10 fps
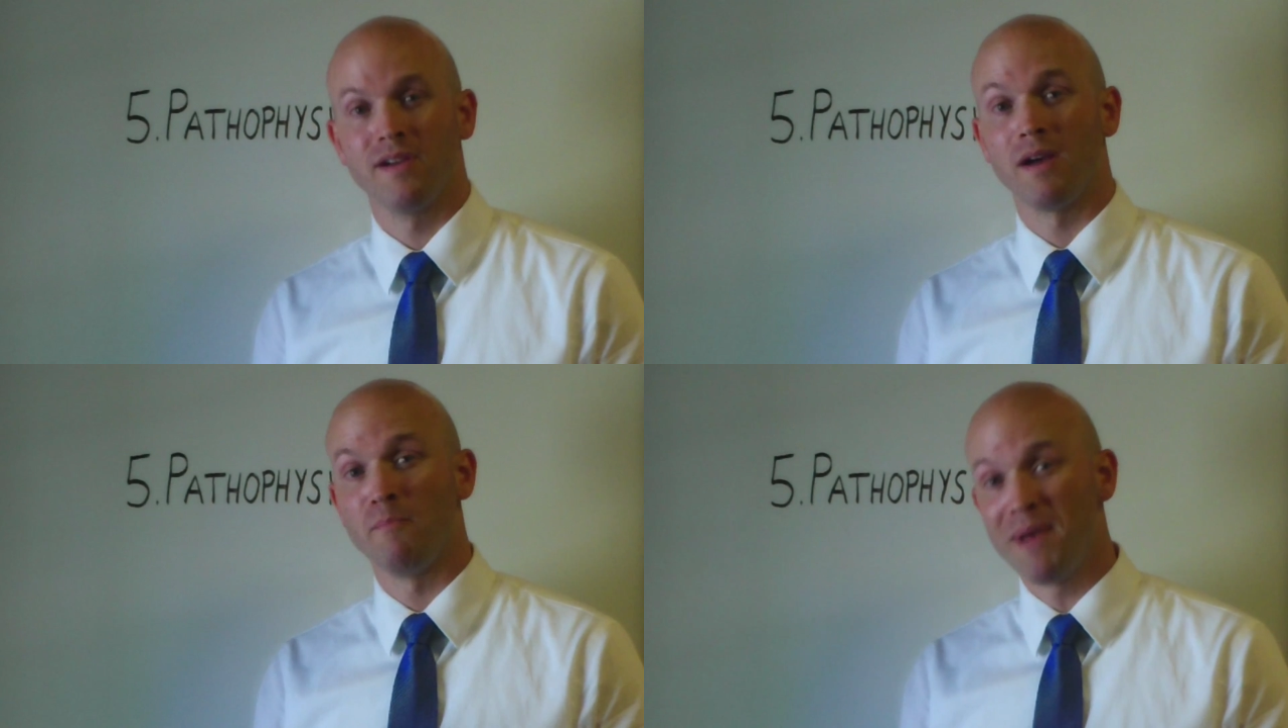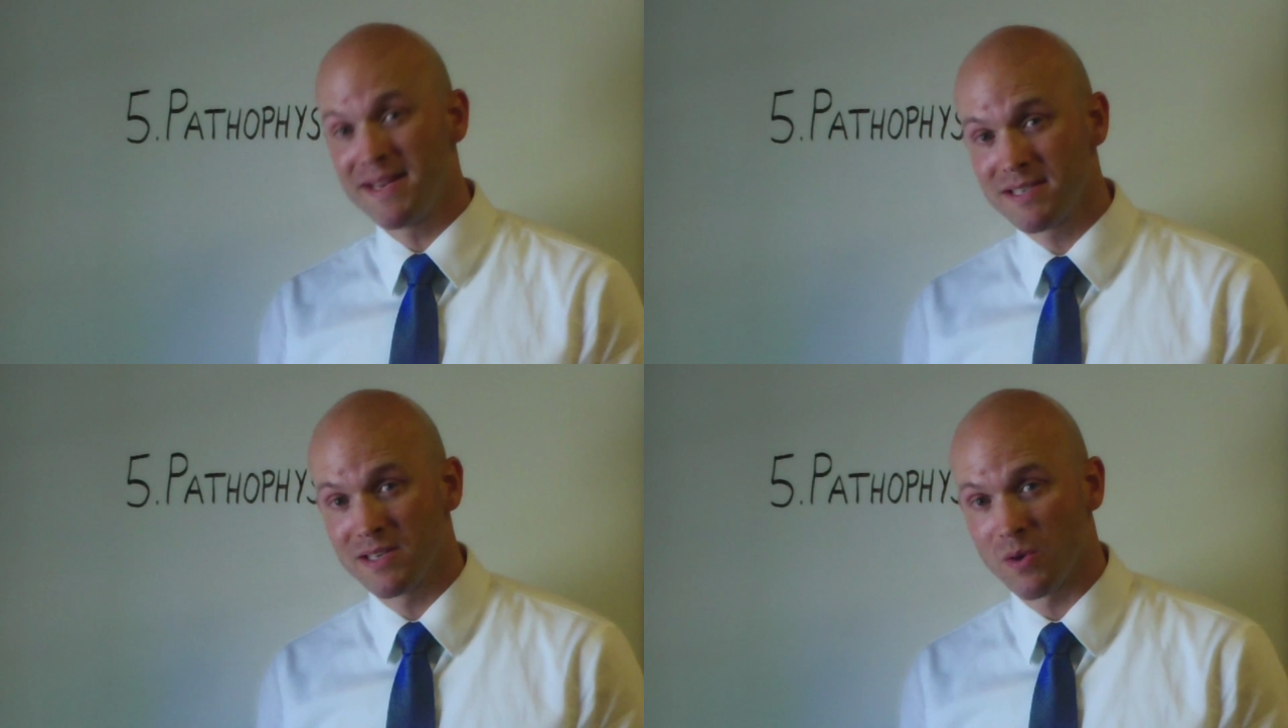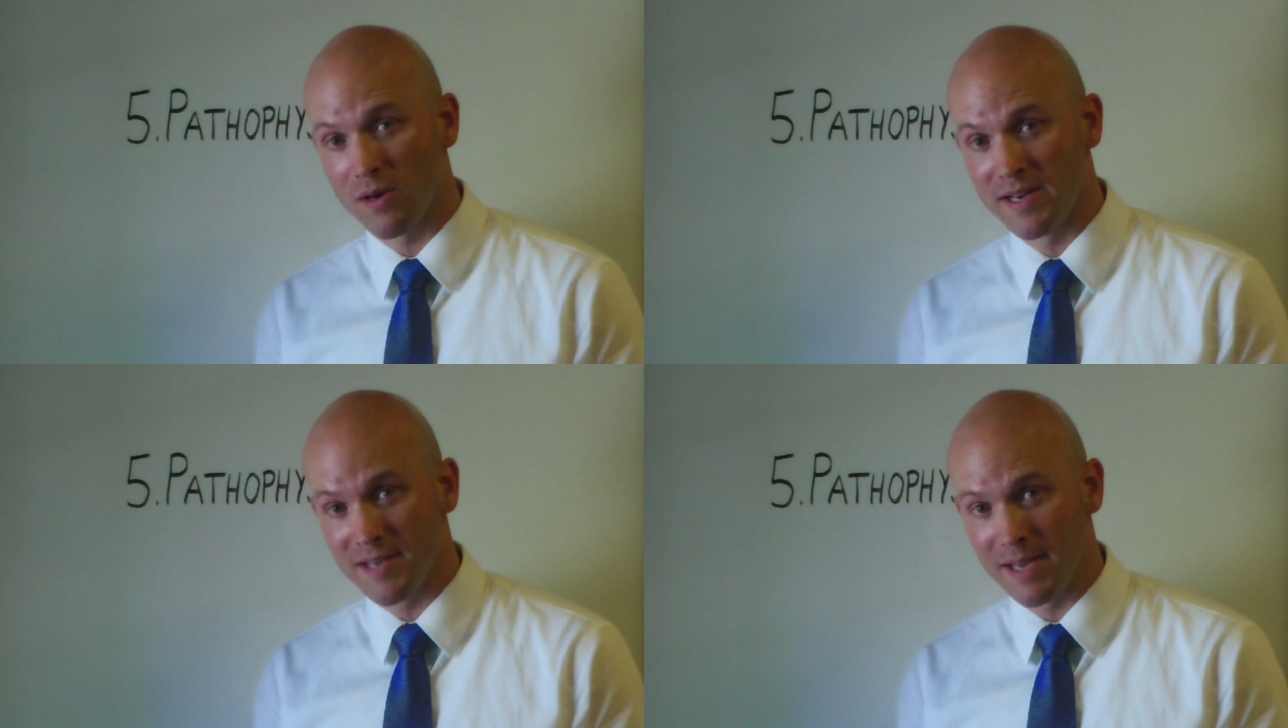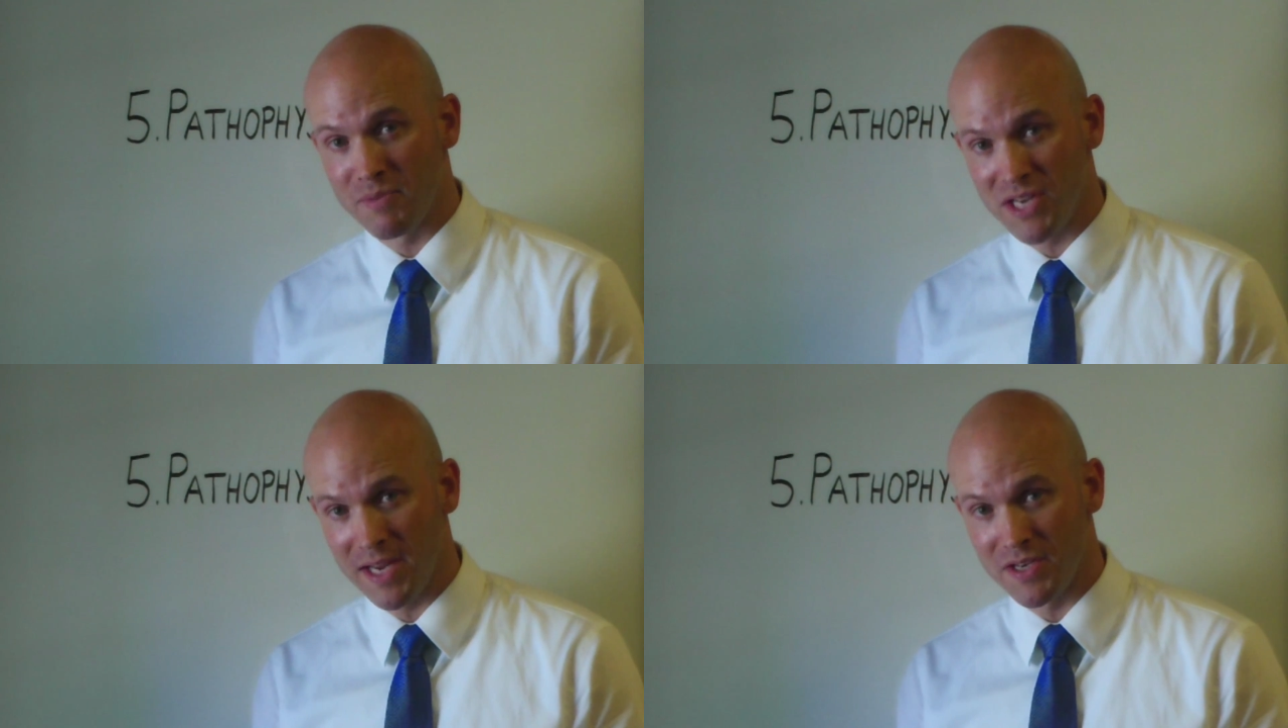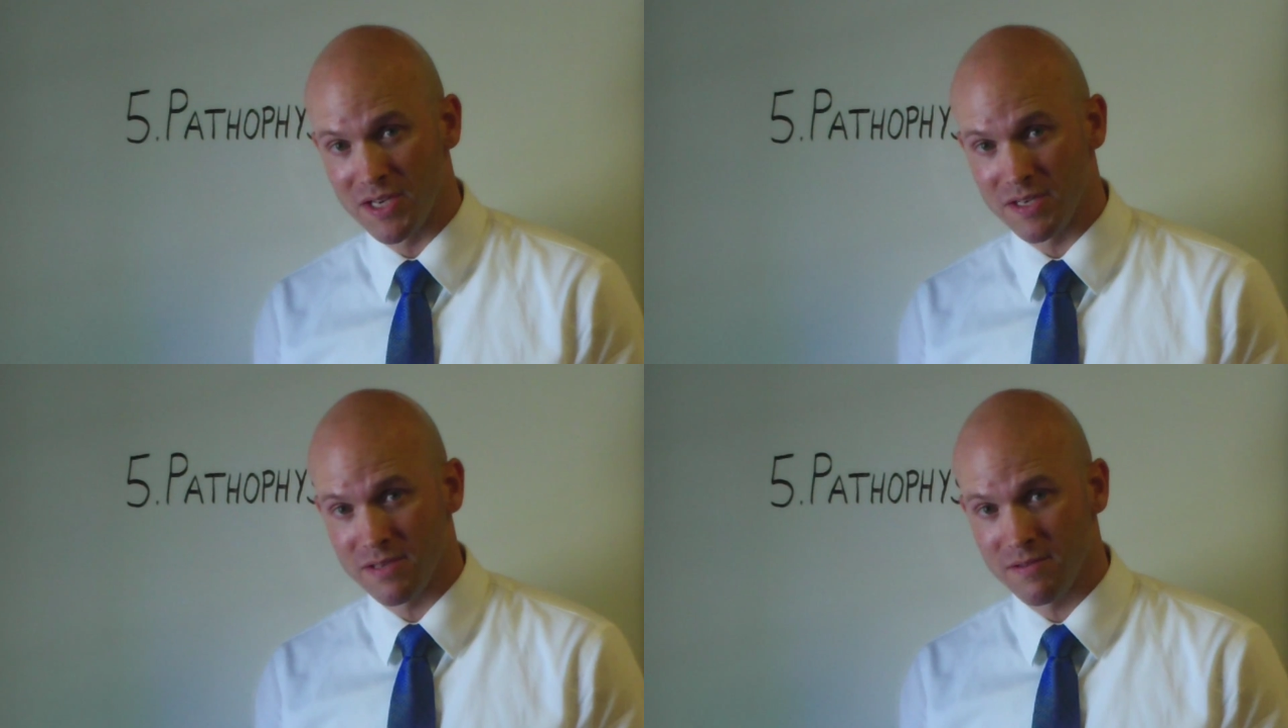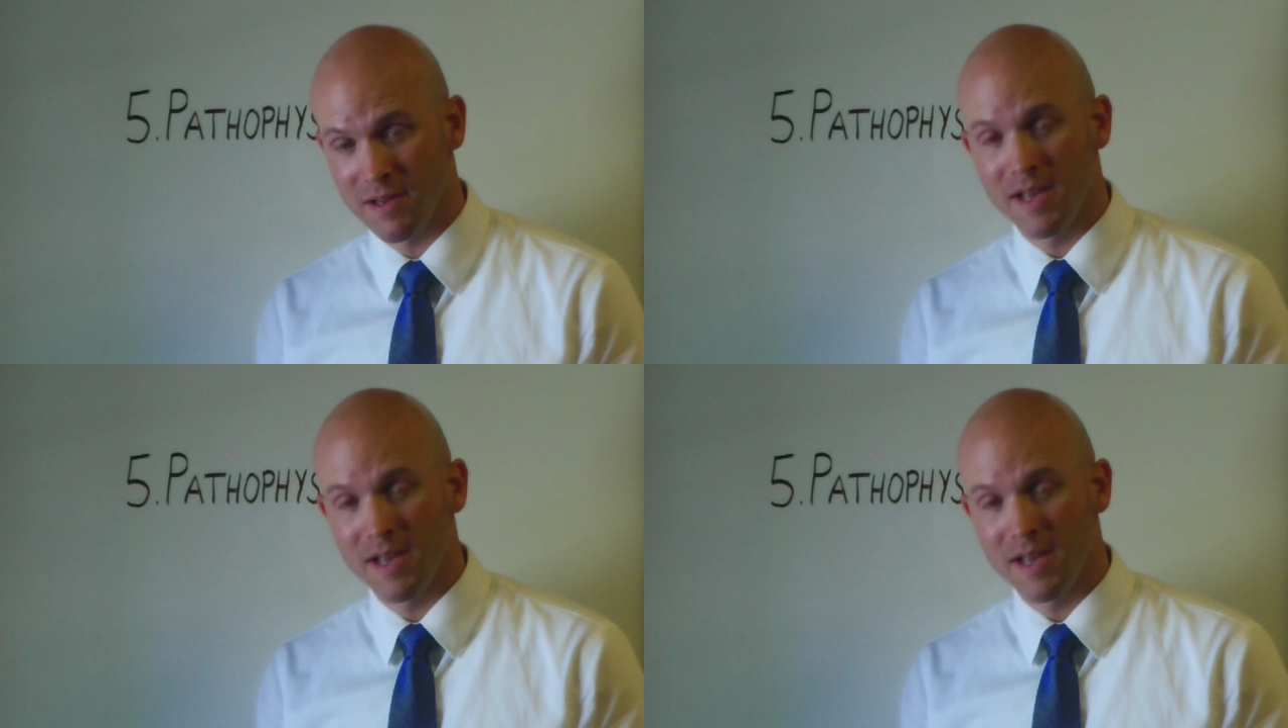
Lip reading: compensatory type changes.